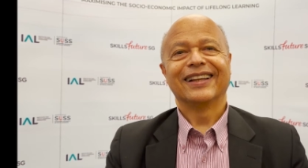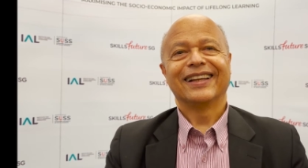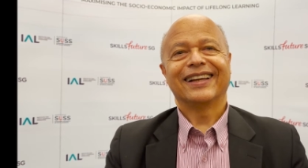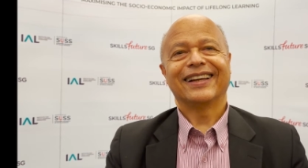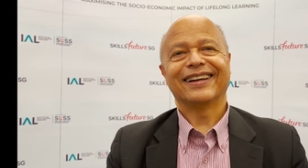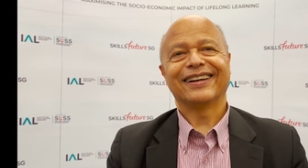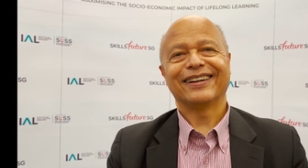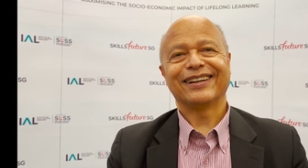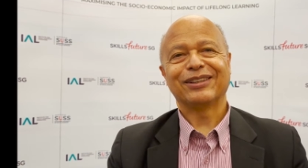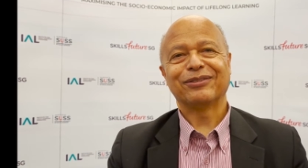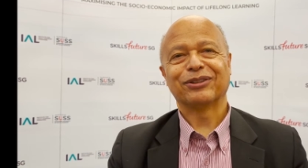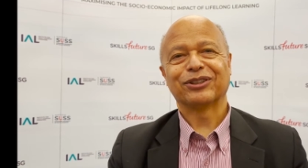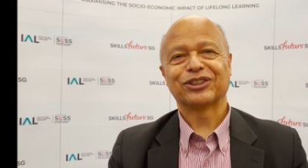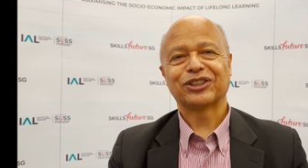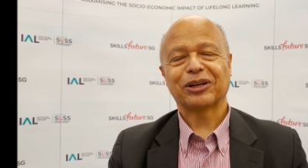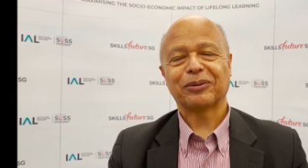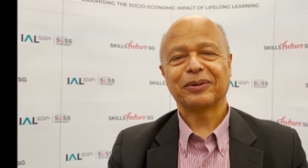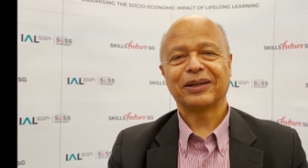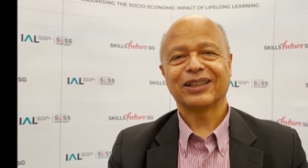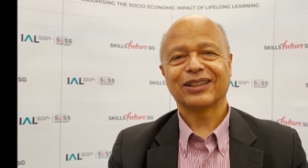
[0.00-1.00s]
in the
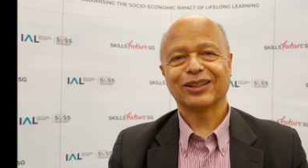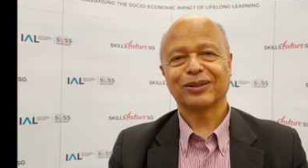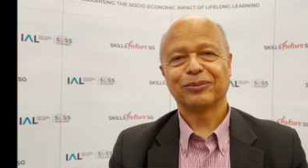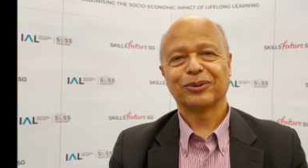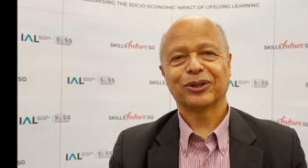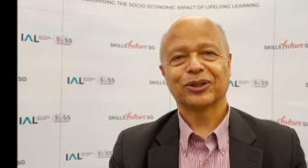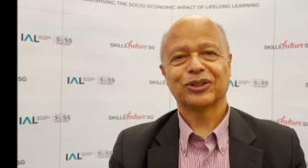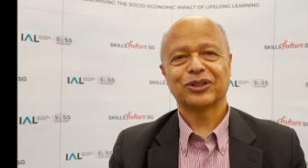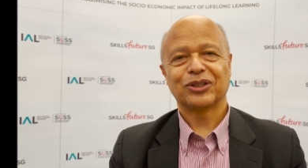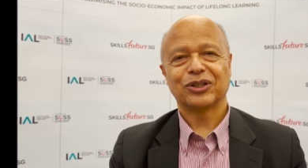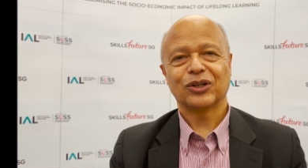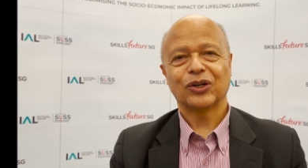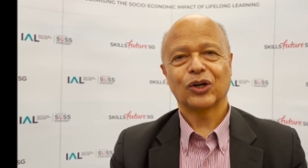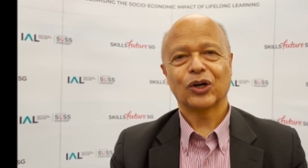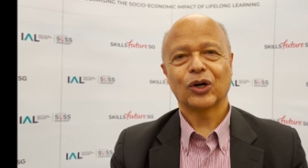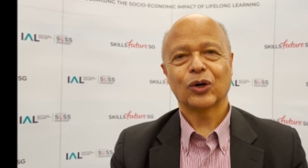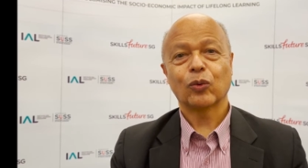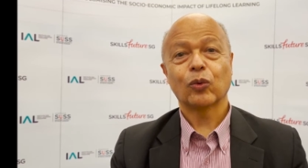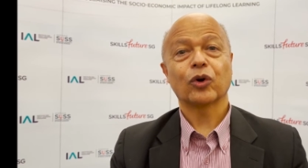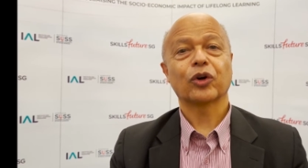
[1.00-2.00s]
summit about
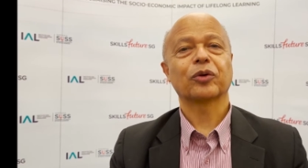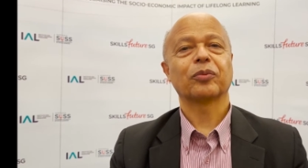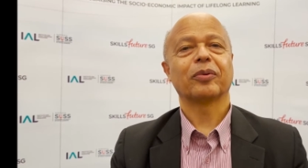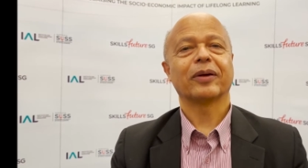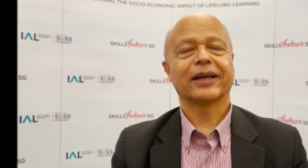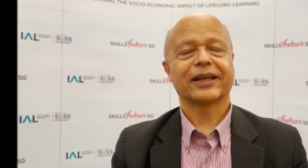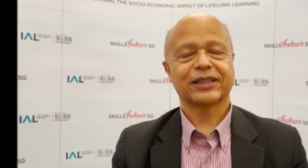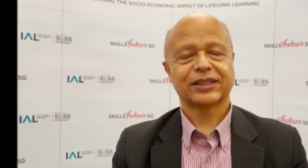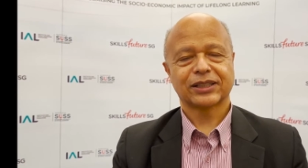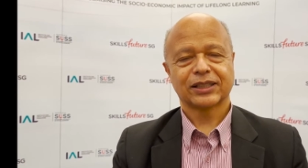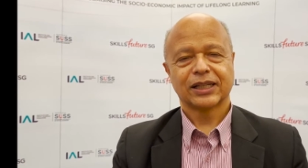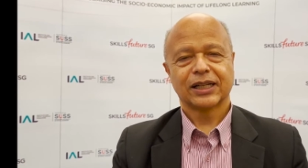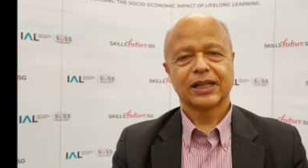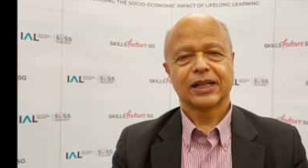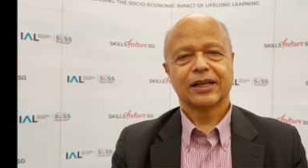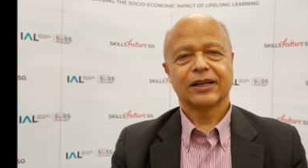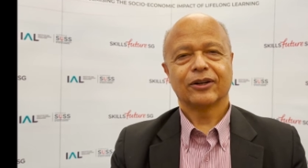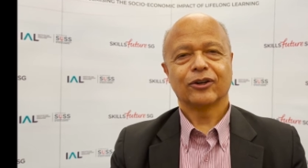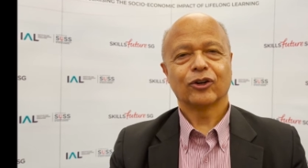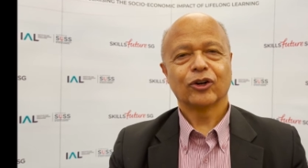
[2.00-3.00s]
workplace
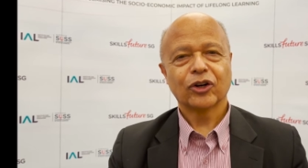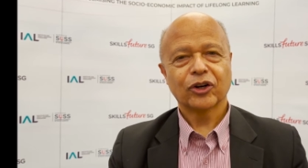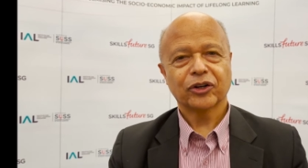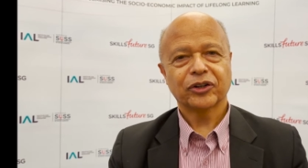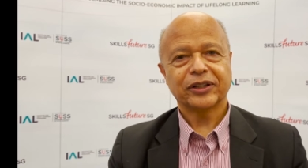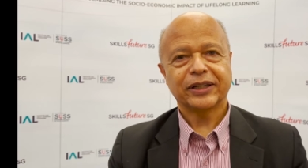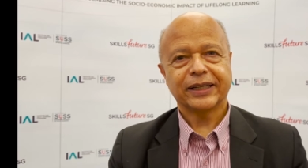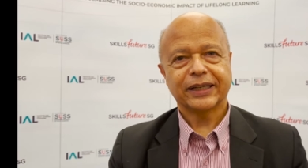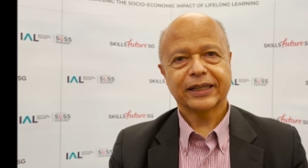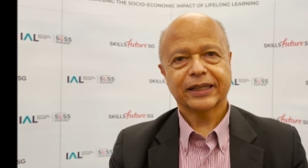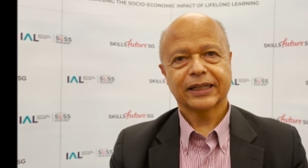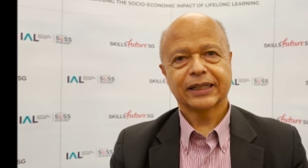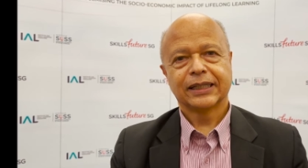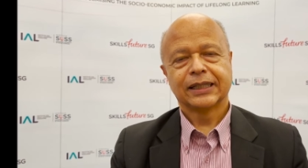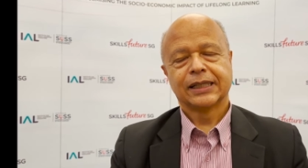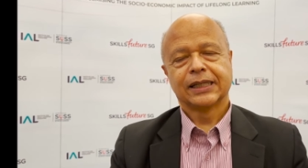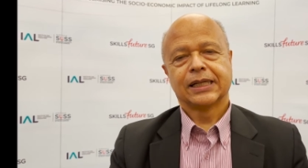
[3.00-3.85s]
learning.